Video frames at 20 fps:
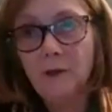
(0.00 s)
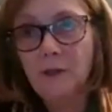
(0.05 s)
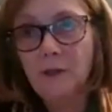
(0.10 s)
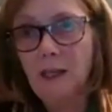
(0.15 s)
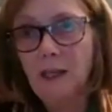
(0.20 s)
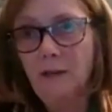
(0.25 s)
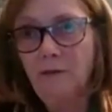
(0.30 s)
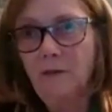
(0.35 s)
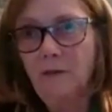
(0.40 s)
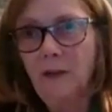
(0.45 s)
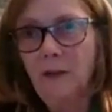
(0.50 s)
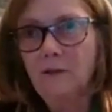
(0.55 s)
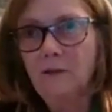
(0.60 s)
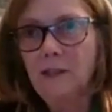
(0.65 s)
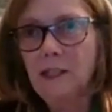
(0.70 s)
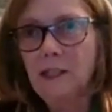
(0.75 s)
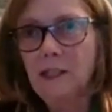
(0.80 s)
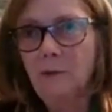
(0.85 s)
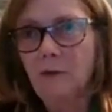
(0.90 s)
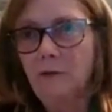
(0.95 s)
I found
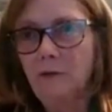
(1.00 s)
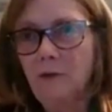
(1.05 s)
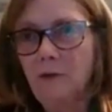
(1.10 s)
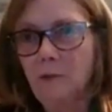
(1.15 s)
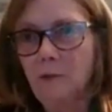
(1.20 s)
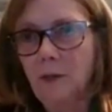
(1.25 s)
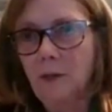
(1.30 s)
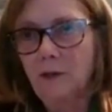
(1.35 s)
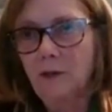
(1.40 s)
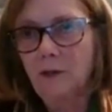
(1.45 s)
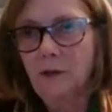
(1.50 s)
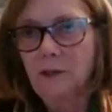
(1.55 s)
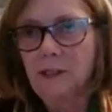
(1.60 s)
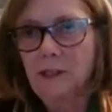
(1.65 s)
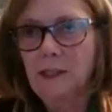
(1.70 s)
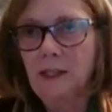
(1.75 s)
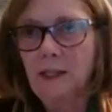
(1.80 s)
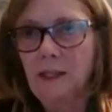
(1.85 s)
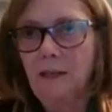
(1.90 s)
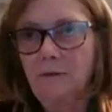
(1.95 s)
some of the records
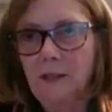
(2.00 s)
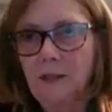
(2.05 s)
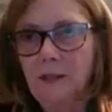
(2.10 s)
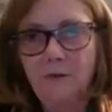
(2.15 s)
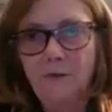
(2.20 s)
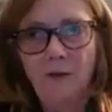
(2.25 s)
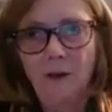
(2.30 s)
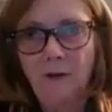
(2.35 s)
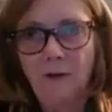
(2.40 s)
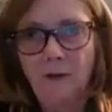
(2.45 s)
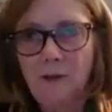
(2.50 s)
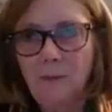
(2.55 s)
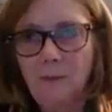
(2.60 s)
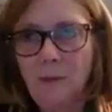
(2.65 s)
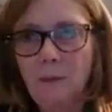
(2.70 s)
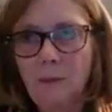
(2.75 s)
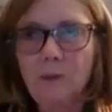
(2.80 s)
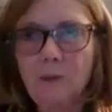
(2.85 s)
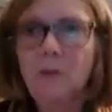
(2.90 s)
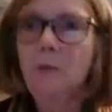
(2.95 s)
of his father's
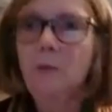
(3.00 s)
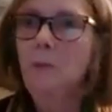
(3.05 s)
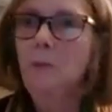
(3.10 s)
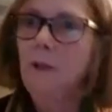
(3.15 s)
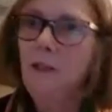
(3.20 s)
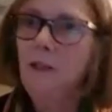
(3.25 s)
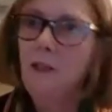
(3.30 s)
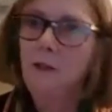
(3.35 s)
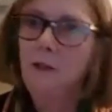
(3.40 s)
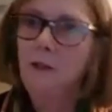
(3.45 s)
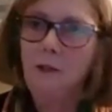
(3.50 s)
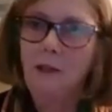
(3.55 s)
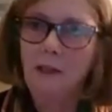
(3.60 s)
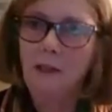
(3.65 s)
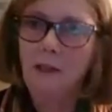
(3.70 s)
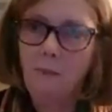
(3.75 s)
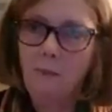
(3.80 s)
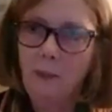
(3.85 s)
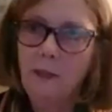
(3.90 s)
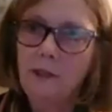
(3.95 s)
membership in the union,
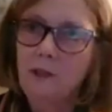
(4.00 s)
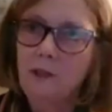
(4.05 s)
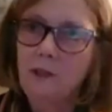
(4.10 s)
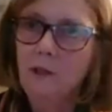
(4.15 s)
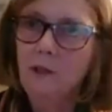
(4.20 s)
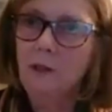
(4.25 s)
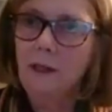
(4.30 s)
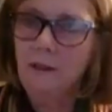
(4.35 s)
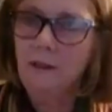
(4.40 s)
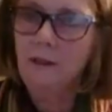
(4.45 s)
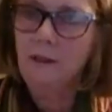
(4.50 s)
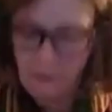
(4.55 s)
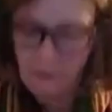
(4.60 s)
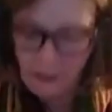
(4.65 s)
a picture of